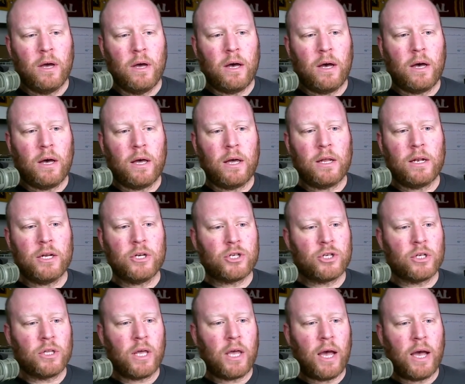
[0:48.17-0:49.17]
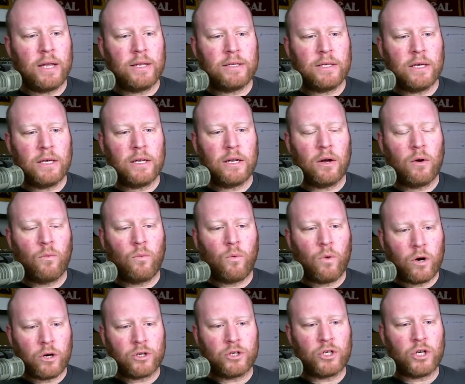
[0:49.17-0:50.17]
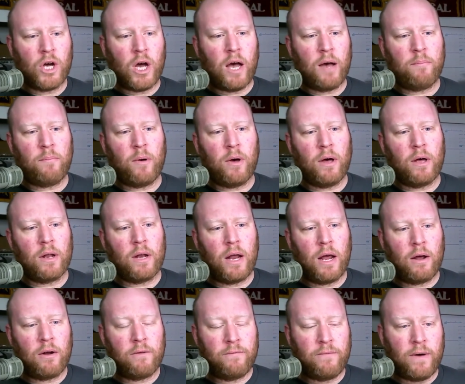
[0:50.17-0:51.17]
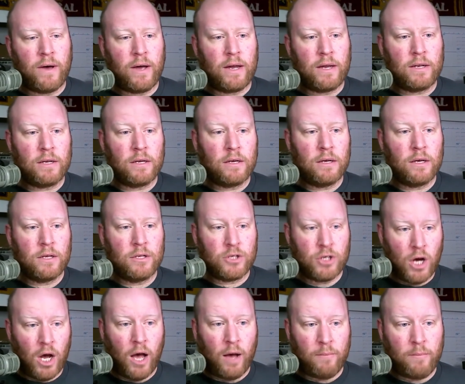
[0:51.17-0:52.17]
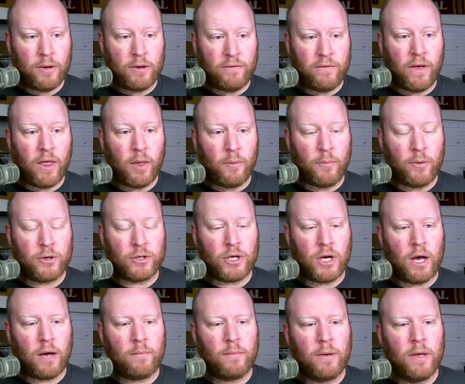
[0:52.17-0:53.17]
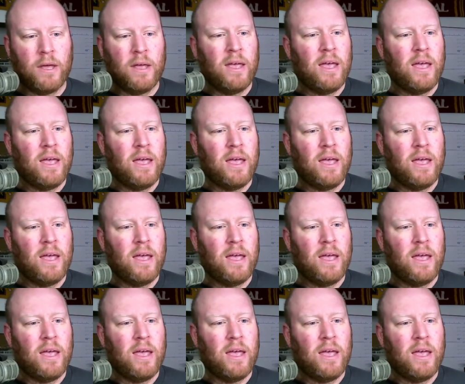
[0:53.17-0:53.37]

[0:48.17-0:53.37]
Initially, I did a workshop on how to find a job, a developer job,